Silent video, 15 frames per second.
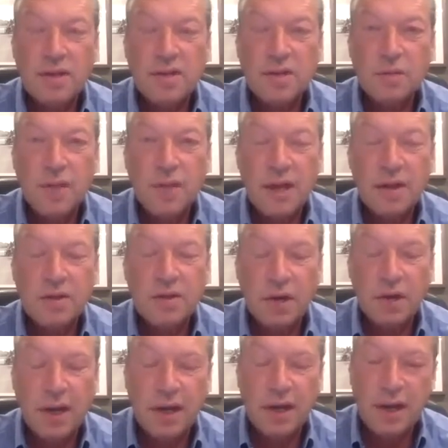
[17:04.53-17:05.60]

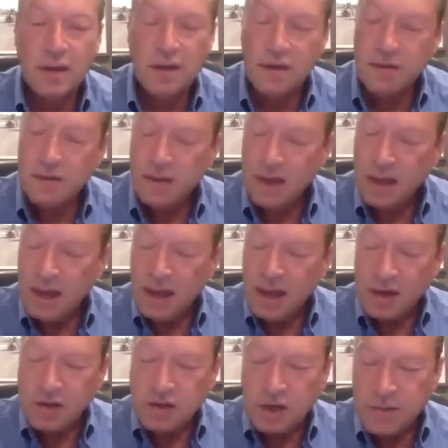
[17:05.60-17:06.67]
manager. And
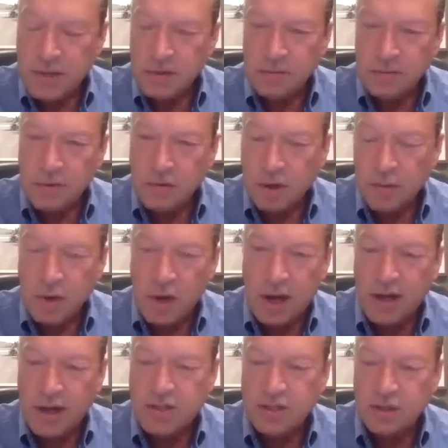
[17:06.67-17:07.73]
I talk about the incredible
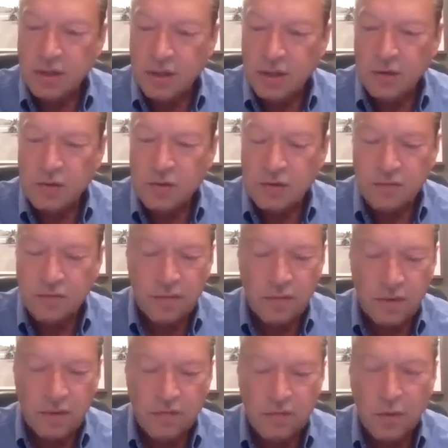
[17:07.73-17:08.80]
highs and lows of
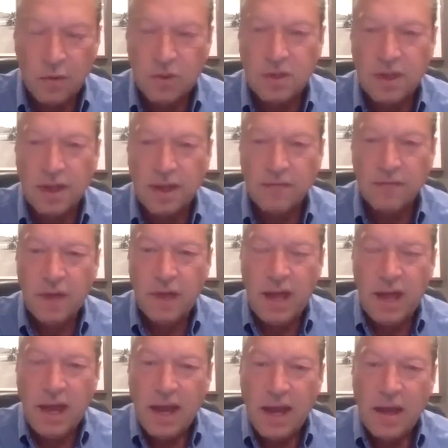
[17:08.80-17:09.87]
Burke's life.
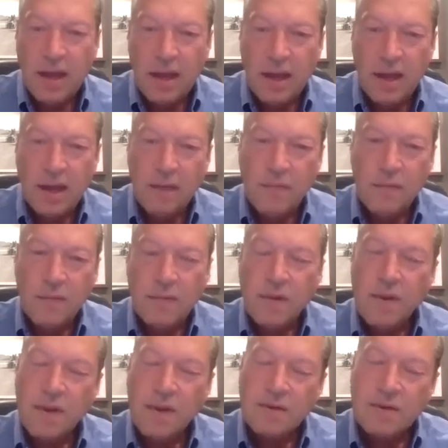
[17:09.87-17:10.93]

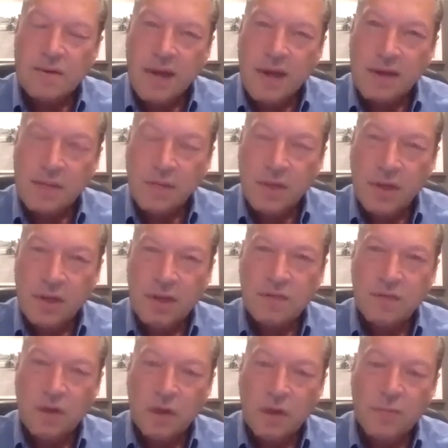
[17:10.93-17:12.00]
It's not completely
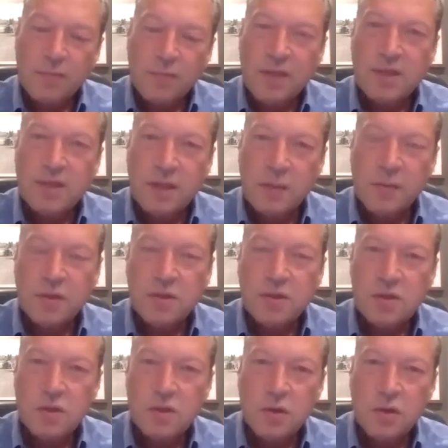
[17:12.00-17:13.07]
his fault, but basically within
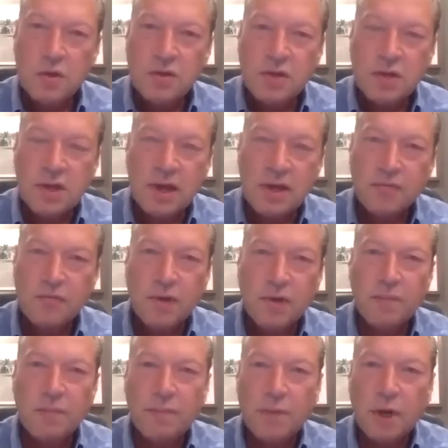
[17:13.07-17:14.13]
2 years, he'd kind of
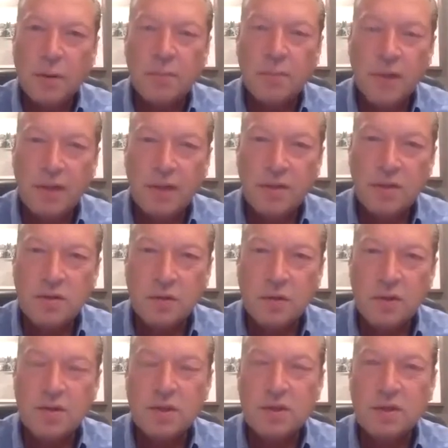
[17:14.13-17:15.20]
run Barnum and Bailey's
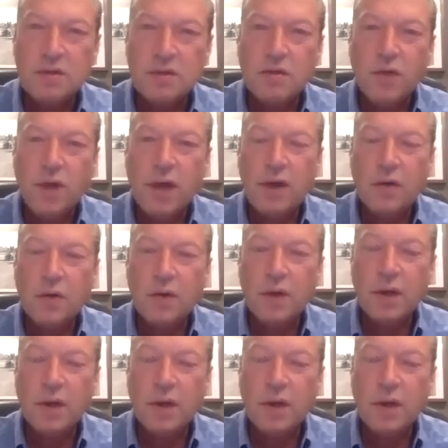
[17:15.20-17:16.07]
circus into the ground.